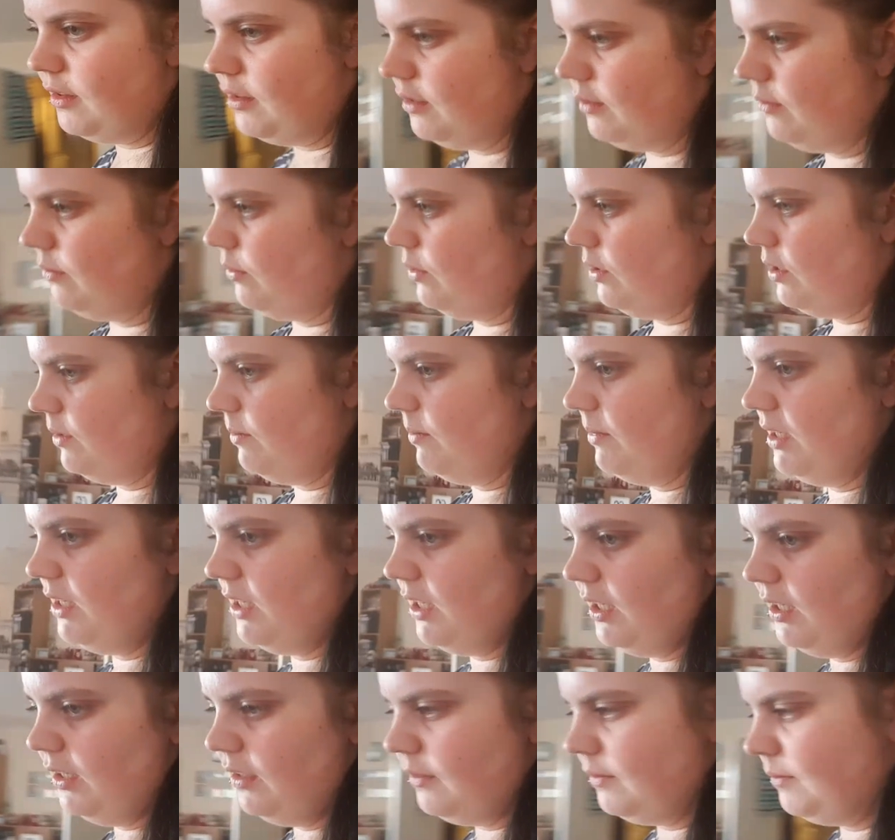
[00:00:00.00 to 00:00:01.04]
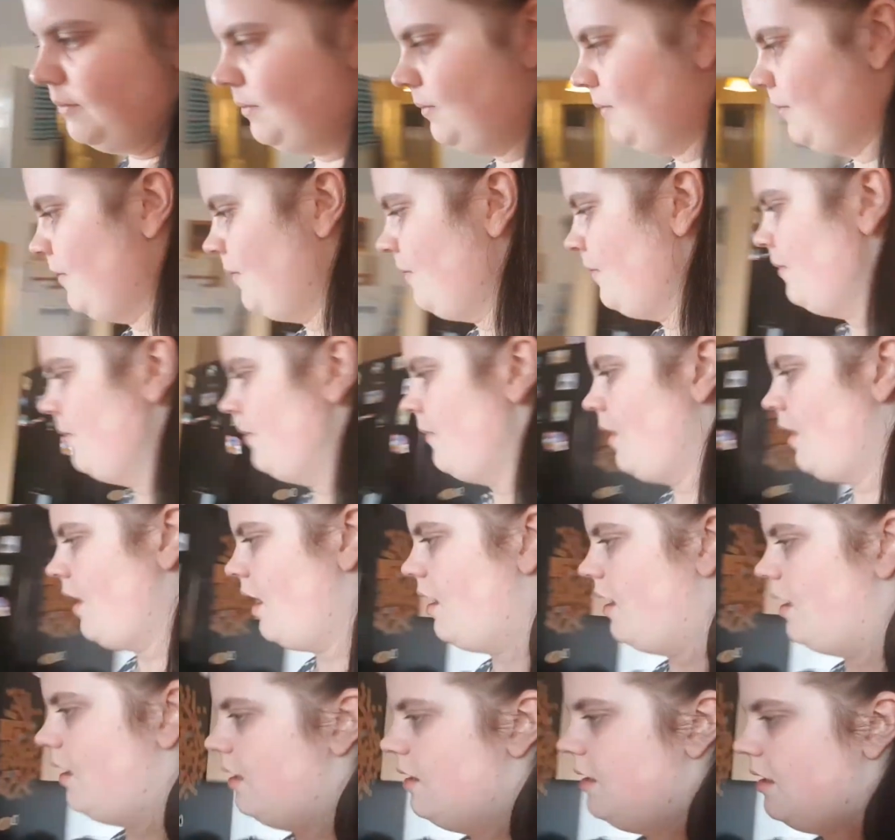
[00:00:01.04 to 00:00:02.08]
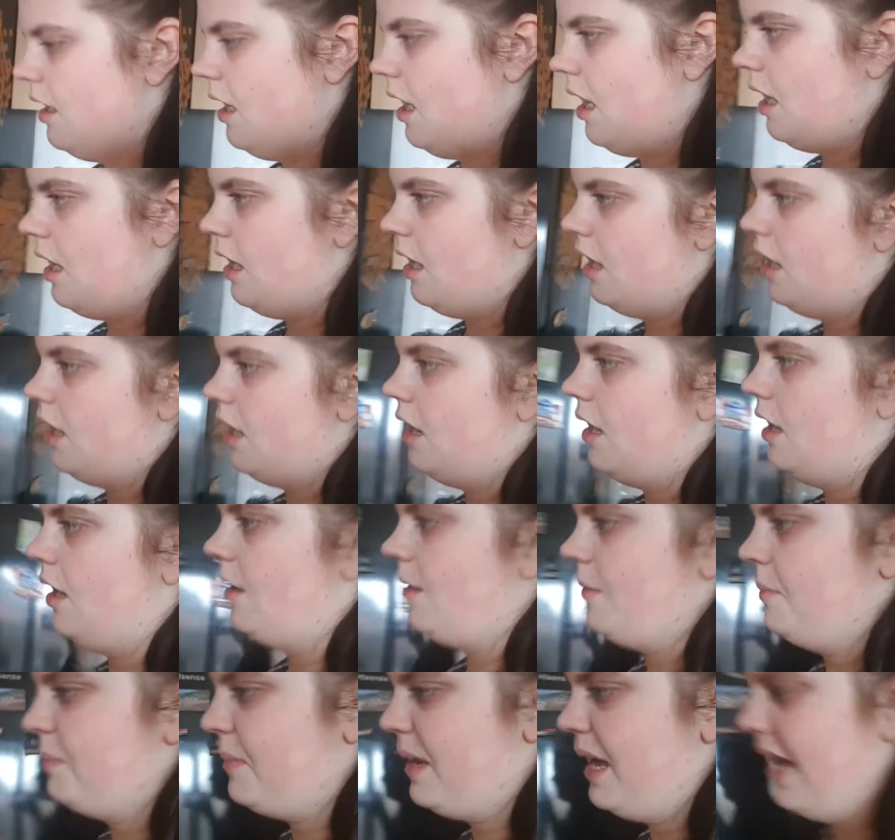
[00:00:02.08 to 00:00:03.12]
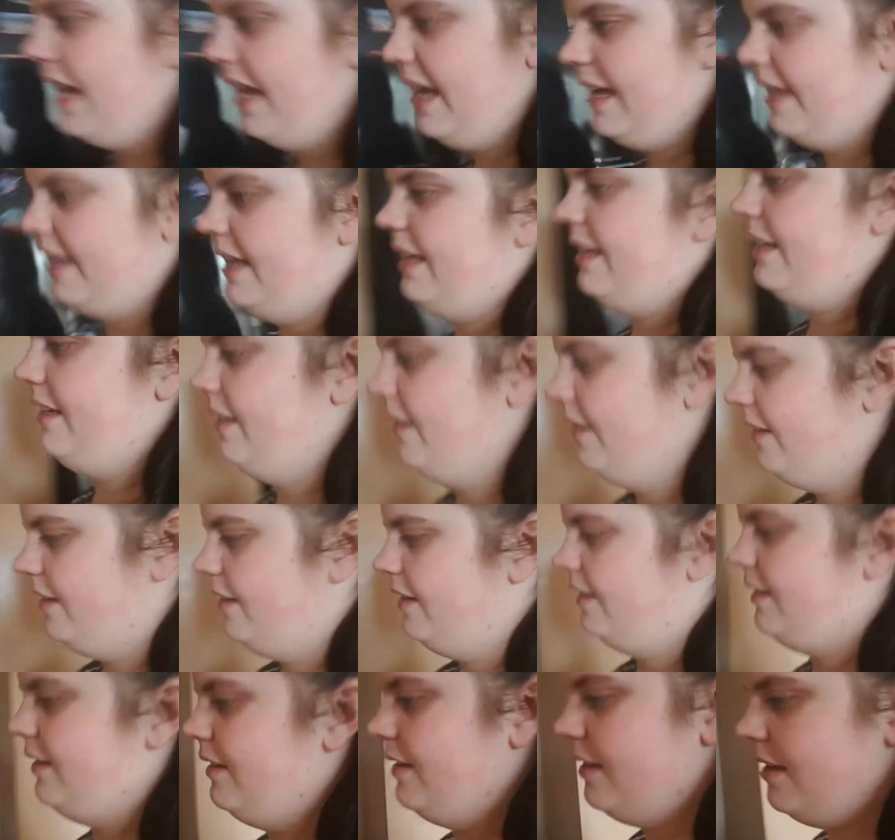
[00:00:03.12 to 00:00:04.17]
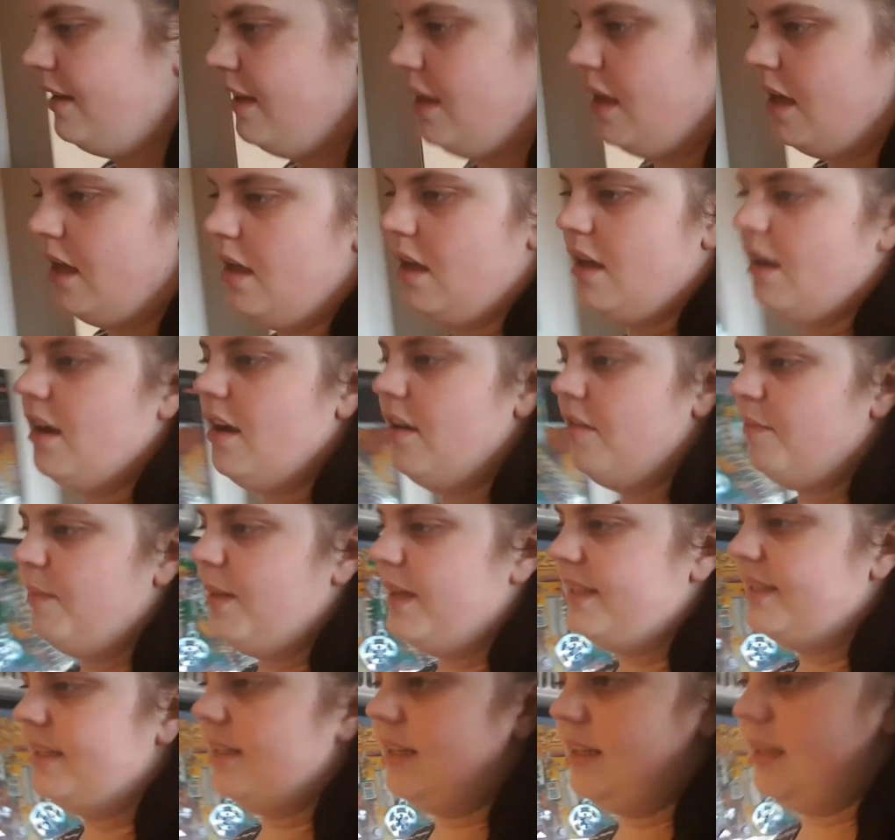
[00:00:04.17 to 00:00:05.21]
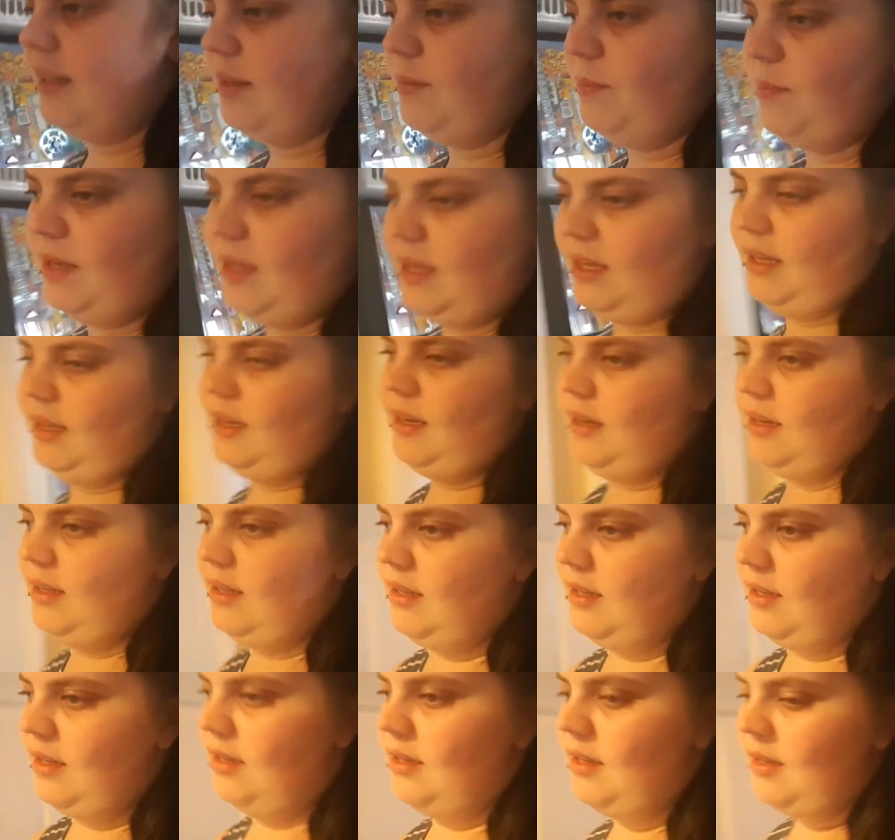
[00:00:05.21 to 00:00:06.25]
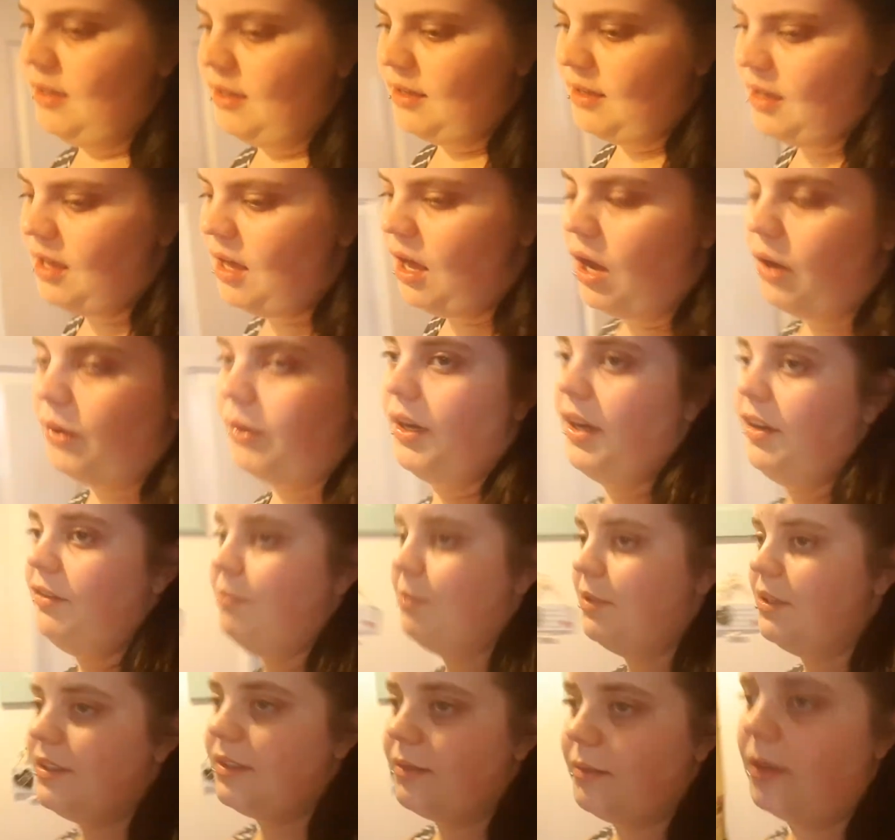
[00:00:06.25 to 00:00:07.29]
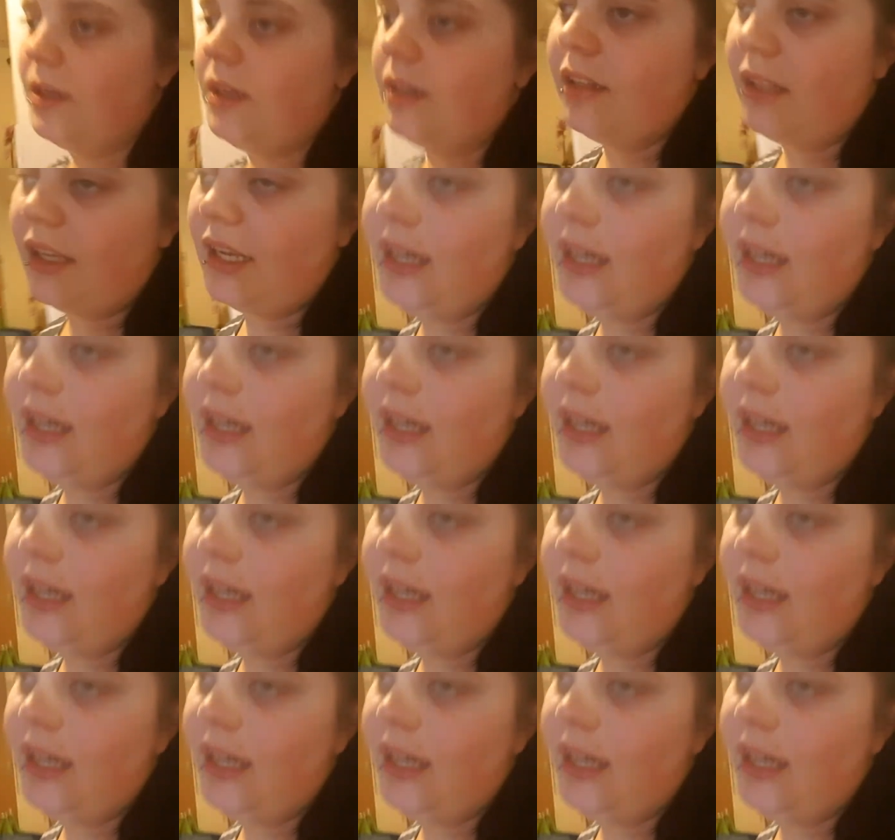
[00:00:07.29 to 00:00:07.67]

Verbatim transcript: in the washing machine. Um, and I've basically been, oh and I've put some cl